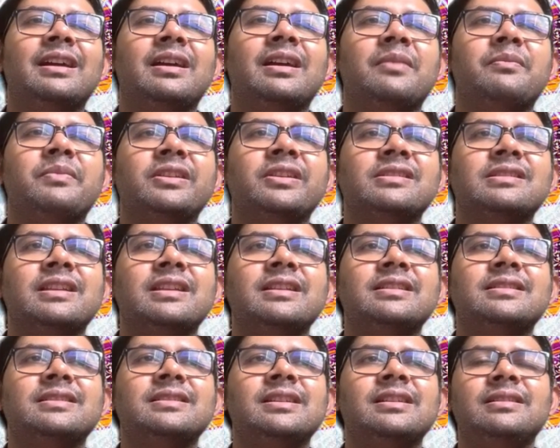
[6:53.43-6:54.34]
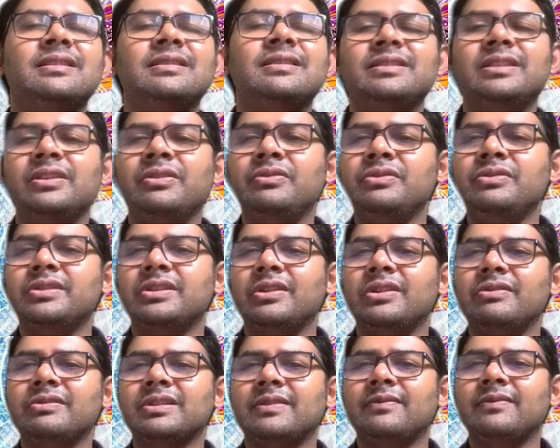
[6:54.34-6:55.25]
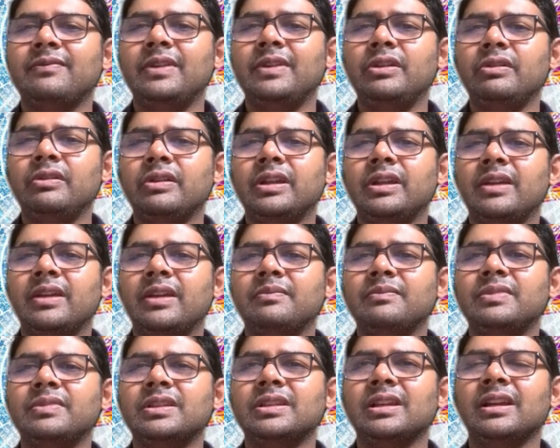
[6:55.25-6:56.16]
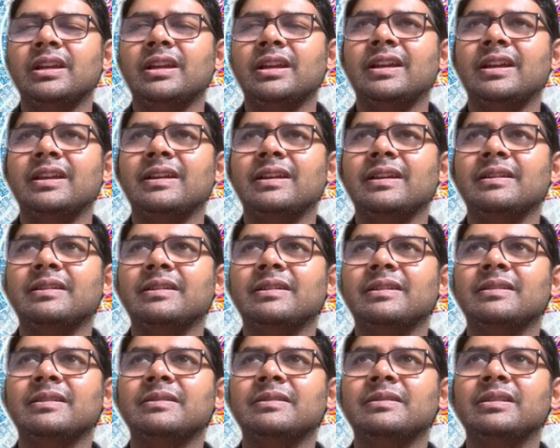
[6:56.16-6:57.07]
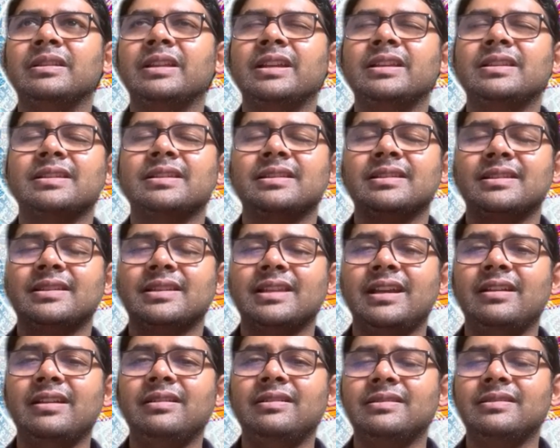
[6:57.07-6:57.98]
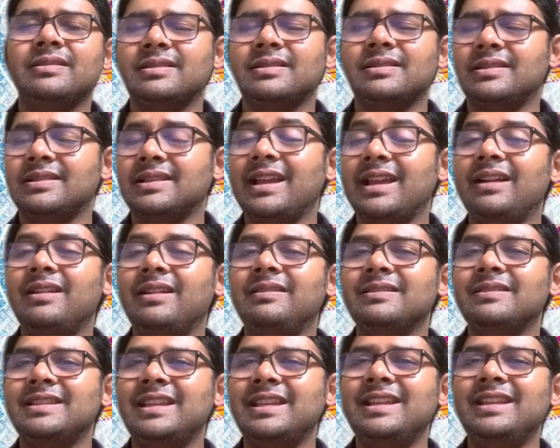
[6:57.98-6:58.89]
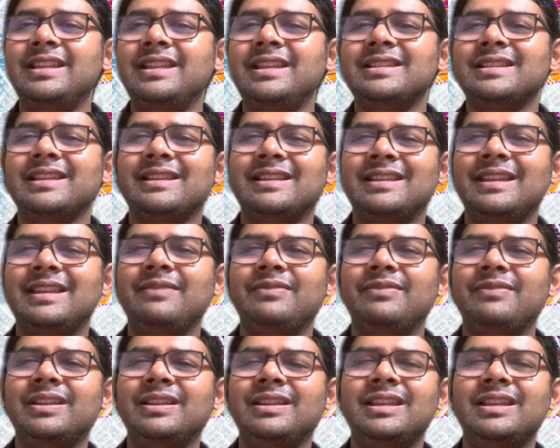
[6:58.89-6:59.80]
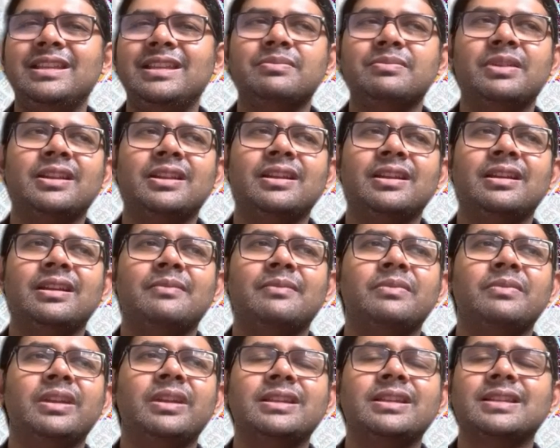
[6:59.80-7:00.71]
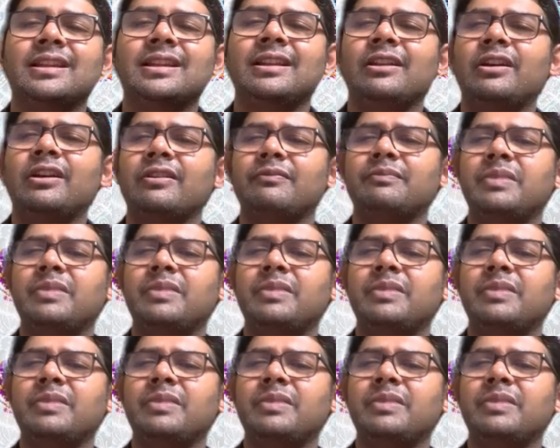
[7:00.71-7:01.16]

because they still use those in video games. They sell CDs and DVDs, but I'm guessing a lot of